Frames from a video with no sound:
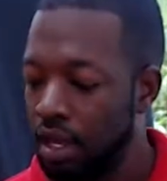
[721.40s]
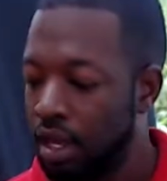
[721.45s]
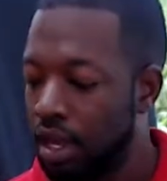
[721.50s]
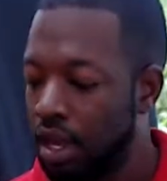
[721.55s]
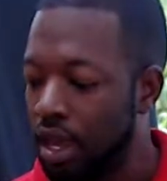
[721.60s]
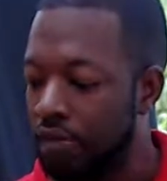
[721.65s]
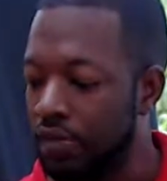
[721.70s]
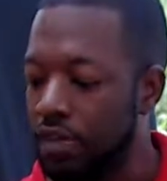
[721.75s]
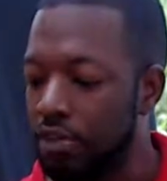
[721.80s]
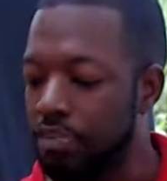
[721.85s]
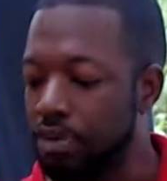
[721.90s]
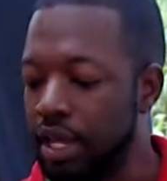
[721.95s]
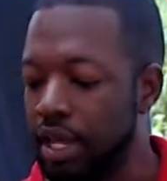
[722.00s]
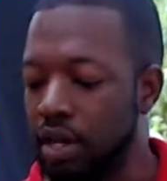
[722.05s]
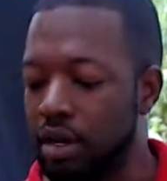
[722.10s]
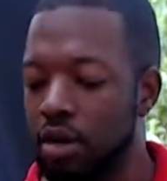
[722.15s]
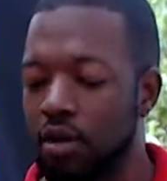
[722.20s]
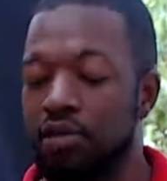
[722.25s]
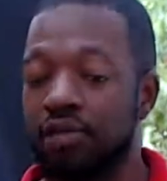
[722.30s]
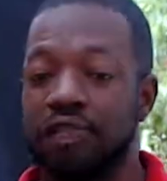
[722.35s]
if you plan
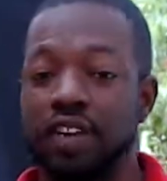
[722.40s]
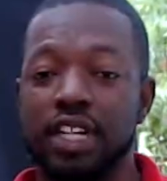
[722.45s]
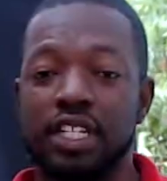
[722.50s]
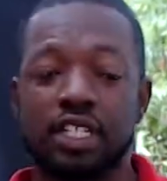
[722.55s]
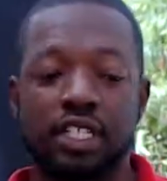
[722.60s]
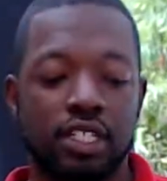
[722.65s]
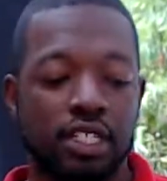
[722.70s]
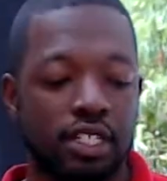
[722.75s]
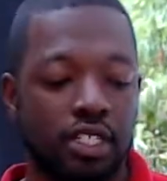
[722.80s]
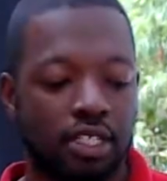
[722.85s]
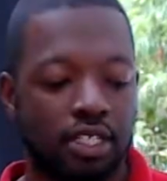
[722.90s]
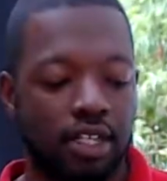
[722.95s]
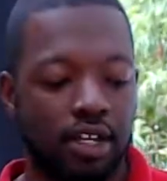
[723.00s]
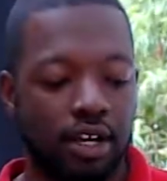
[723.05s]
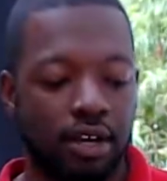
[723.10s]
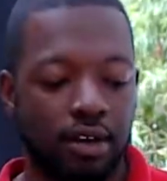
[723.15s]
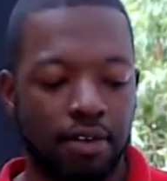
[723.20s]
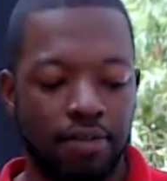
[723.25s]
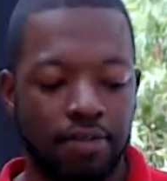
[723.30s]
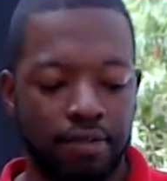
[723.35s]
on fixing
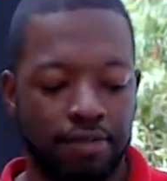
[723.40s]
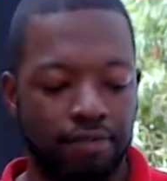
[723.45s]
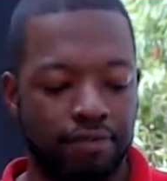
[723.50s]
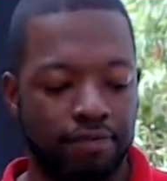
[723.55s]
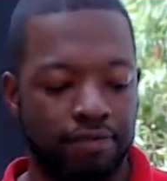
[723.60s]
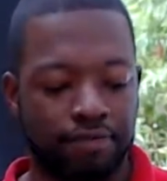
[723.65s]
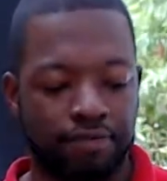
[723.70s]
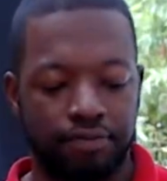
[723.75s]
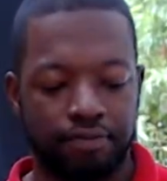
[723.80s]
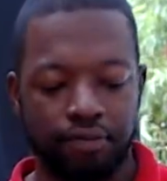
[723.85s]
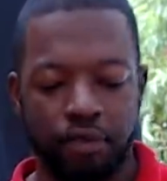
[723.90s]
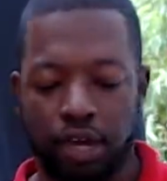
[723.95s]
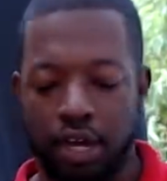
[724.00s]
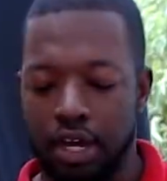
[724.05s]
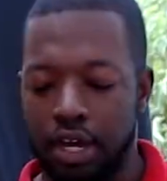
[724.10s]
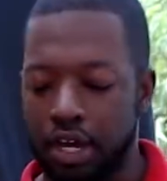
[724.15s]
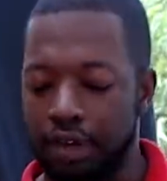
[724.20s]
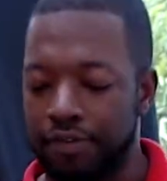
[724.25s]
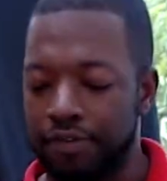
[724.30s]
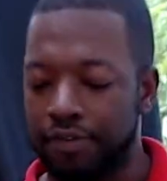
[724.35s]
stuff,
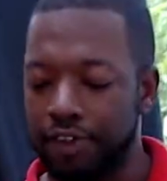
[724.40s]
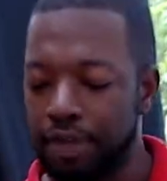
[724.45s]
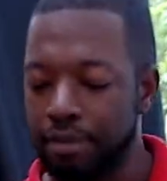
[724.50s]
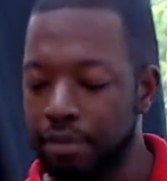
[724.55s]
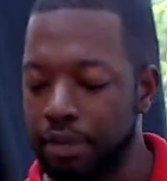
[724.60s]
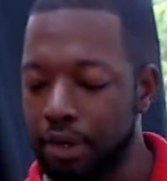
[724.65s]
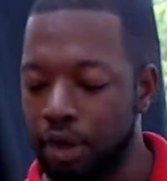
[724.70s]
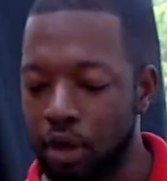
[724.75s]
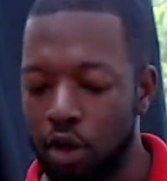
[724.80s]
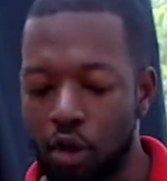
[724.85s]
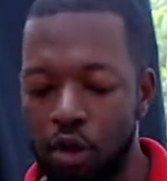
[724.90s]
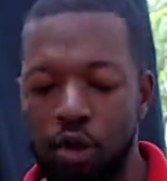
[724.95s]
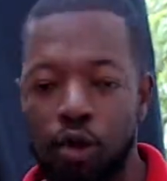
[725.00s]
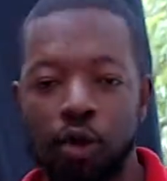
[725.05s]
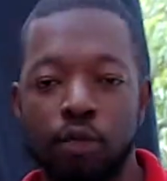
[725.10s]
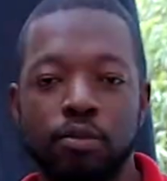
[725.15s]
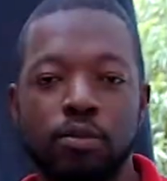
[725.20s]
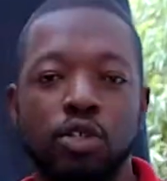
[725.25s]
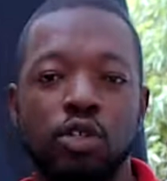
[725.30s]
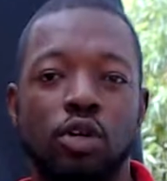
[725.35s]
flipping
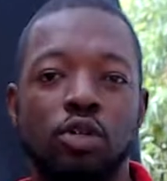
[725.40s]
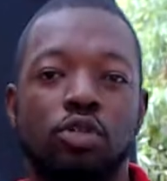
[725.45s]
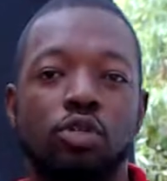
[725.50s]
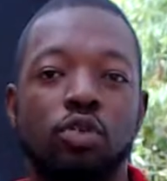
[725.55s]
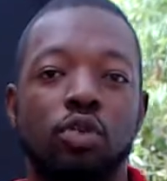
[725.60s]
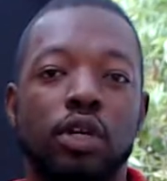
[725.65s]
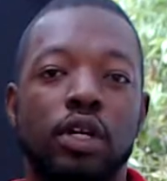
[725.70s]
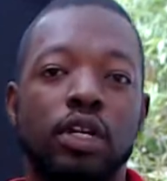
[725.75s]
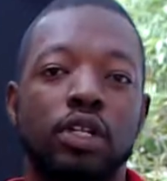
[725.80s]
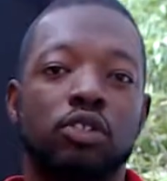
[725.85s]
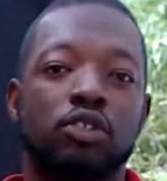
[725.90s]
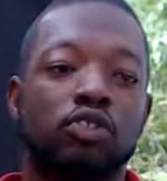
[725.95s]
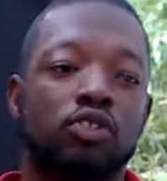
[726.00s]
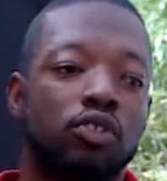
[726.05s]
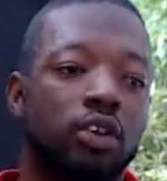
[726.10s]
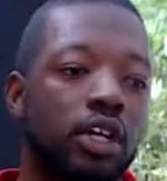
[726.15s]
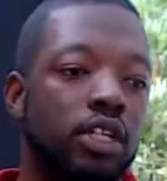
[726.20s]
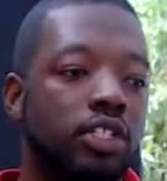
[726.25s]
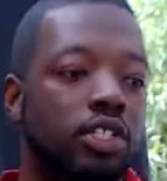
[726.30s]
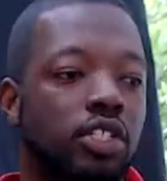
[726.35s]
homes, or doing
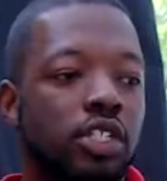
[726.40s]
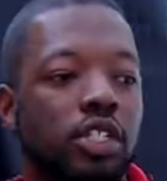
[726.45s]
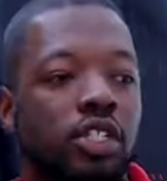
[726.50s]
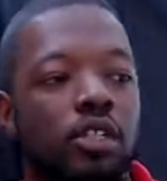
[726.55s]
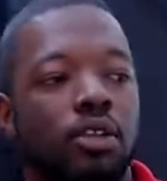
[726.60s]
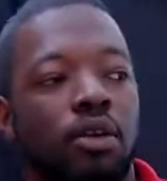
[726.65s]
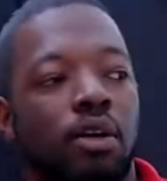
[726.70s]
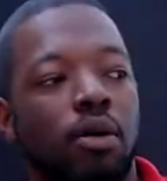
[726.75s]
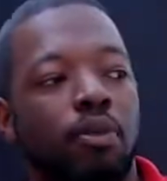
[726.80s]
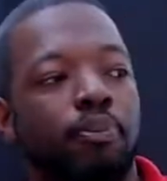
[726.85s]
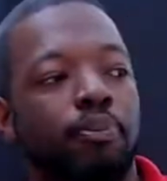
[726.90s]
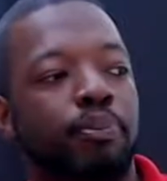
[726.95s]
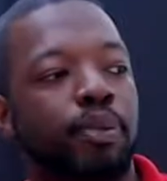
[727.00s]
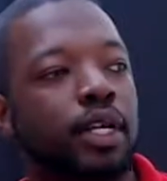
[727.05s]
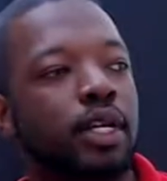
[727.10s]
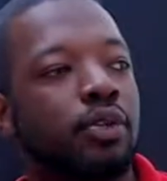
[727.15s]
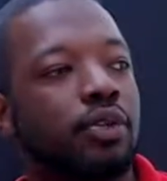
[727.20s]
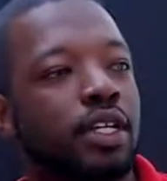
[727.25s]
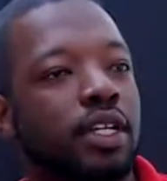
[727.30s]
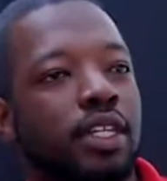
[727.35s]
construction, or
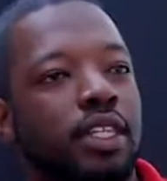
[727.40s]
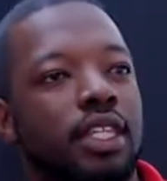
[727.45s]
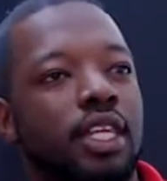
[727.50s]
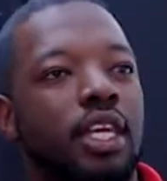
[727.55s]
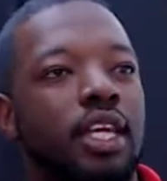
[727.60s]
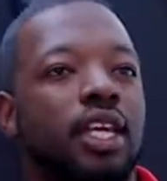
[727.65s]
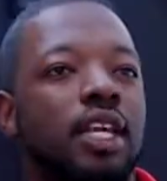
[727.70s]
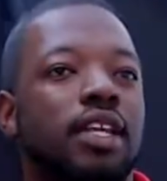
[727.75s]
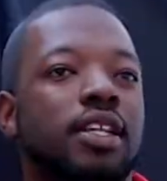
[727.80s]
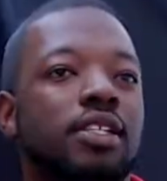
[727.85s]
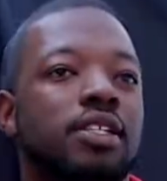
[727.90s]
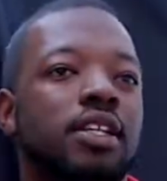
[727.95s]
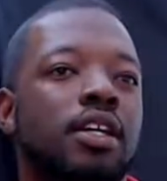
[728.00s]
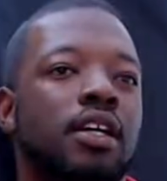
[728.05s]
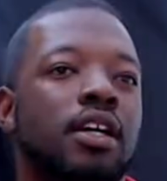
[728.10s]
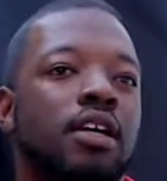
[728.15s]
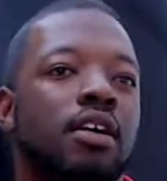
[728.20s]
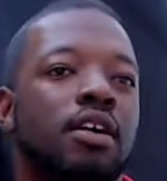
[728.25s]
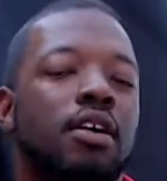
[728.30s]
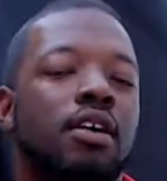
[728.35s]
building things
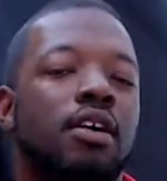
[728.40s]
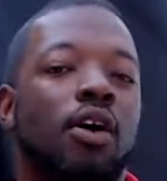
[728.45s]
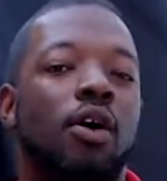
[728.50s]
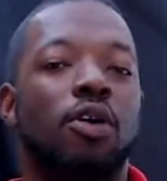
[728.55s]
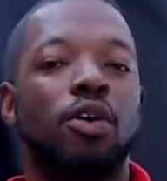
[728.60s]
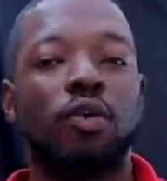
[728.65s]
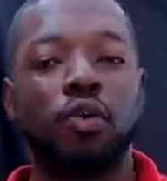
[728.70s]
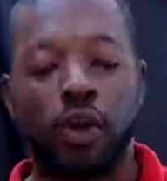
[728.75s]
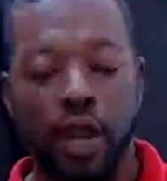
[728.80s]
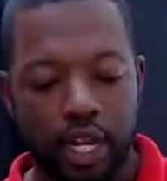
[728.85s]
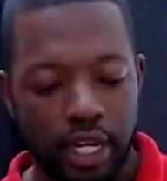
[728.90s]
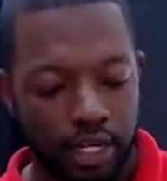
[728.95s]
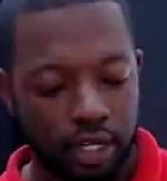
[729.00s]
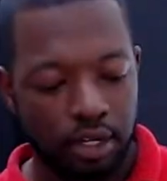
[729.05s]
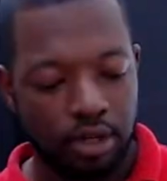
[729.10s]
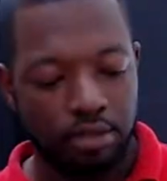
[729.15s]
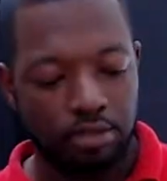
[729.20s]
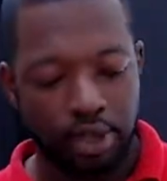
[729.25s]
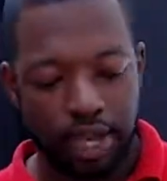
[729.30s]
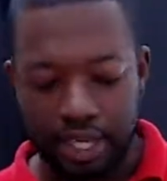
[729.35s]
on a regular
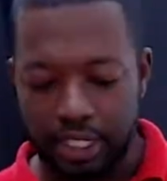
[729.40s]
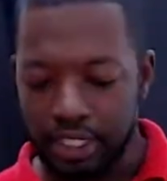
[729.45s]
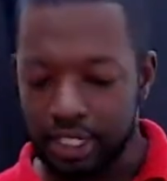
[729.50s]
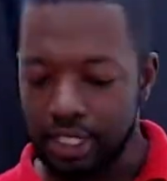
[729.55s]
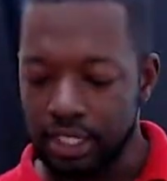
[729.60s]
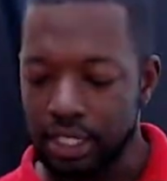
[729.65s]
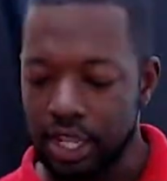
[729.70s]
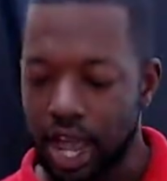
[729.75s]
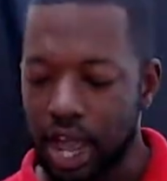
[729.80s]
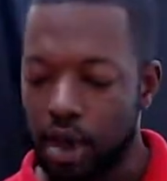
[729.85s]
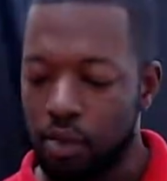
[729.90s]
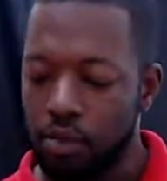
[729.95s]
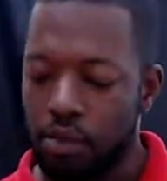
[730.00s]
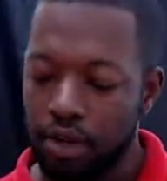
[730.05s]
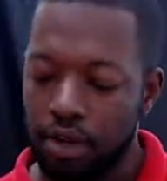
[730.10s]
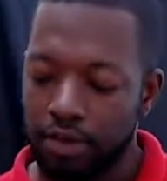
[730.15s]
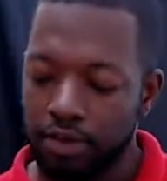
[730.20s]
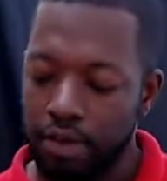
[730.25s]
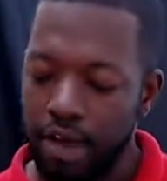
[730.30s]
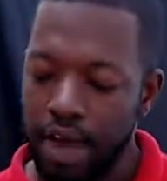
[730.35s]
basis, I would
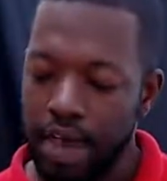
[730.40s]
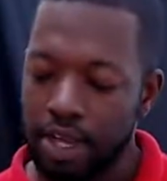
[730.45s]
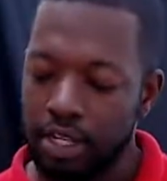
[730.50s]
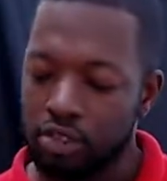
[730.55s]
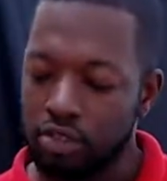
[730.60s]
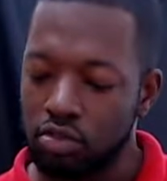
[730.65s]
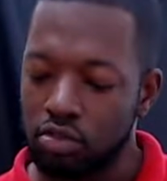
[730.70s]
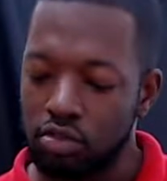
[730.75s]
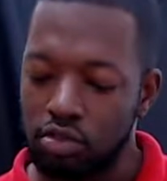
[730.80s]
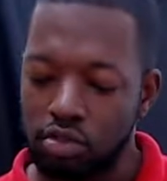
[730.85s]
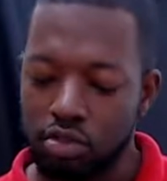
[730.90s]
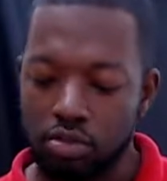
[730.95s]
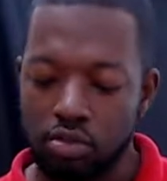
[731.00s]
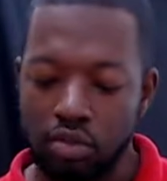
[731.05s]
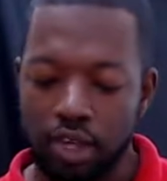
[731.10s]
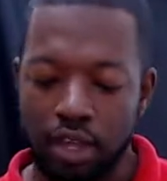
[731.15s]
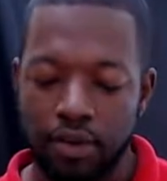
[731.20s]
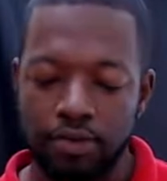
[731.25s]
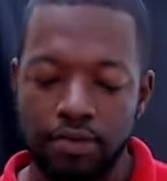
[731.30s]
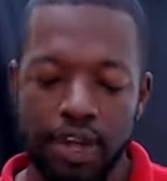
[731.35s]
advise you to
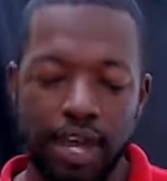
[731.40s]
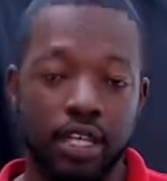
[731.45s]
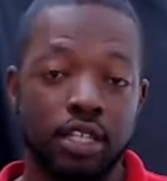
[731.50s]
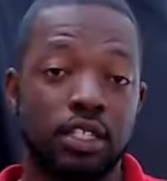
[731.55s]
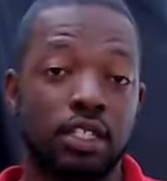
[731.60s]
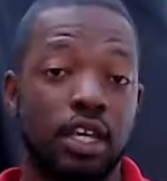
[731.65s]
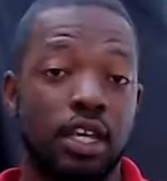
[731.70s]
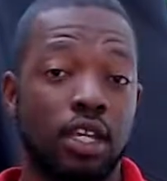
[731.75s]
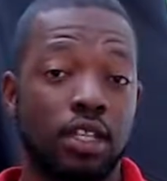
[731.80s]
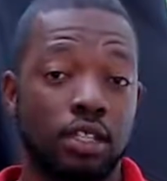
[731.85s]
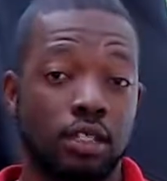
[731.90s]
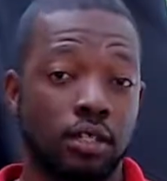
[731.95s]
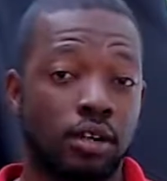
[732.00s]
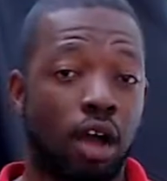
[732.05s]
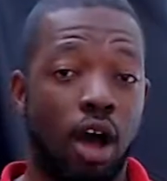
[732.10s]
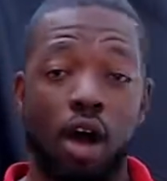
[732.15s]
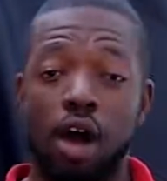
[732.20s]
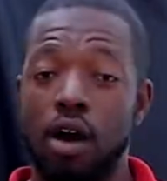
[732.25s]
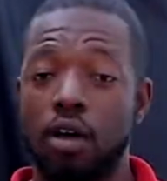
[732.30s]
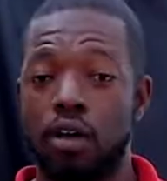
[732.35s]
invest into
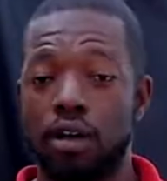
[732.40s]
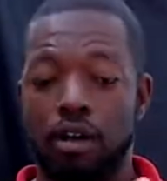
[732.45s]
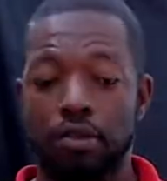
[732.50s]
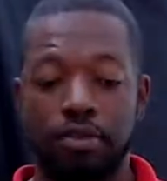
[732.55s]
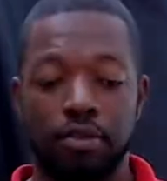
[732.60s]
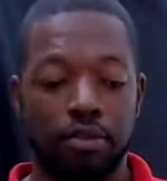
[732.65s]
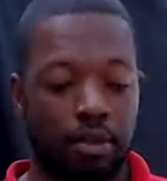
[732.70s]
all of them.